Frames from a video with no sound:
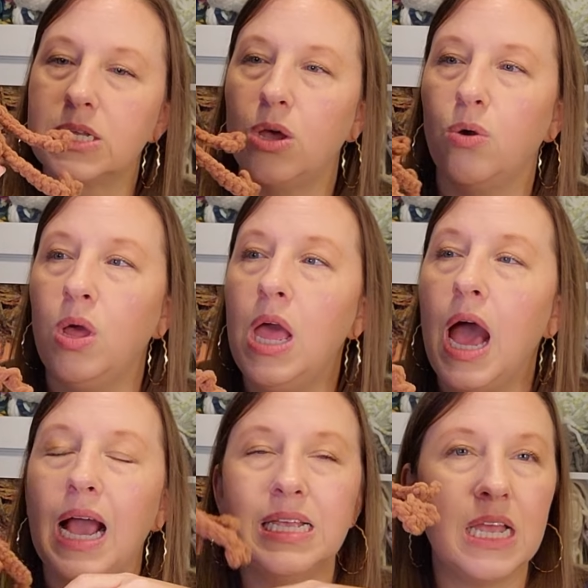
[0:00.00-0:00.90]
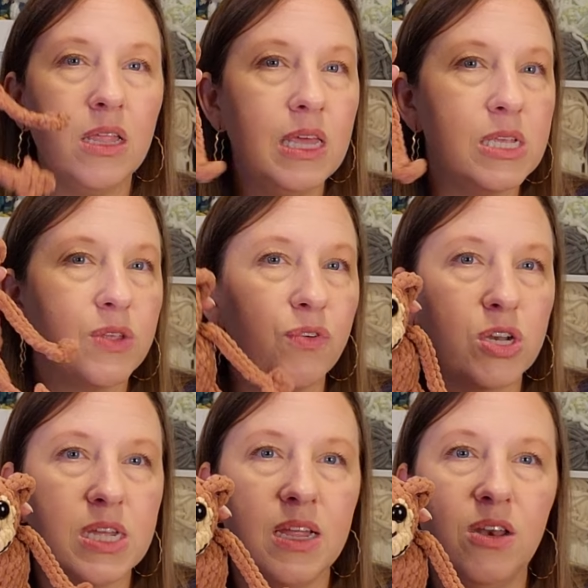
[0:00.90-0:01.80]
So I sell these for
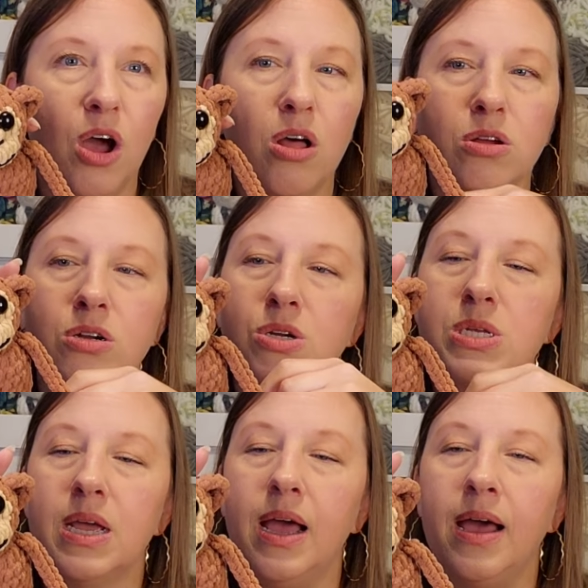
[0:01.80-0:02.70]
$10,